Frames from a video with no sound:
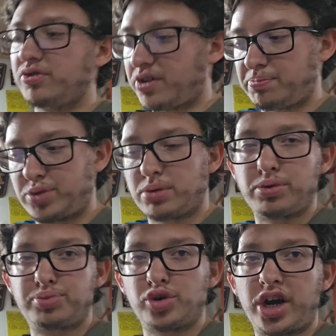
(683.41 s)
If I
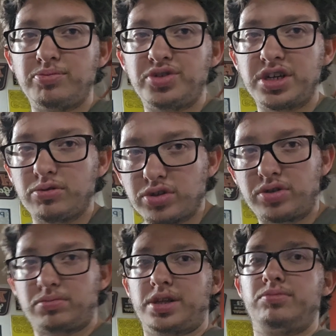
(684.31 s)
double primed it, it would
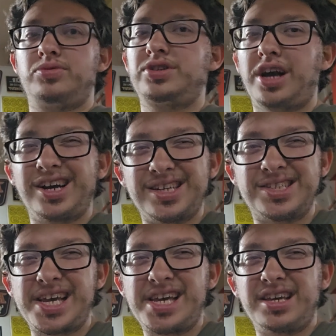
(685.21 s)
kind of
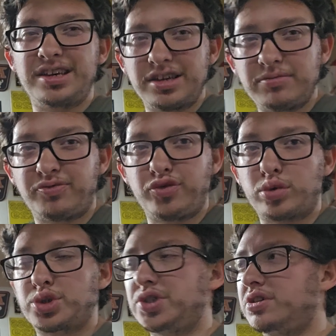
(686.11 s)
take it and
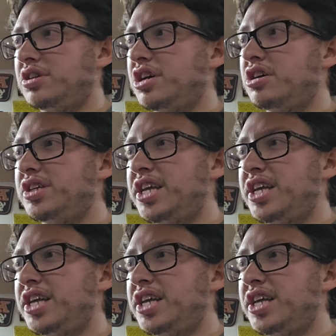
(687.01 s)
force it to go,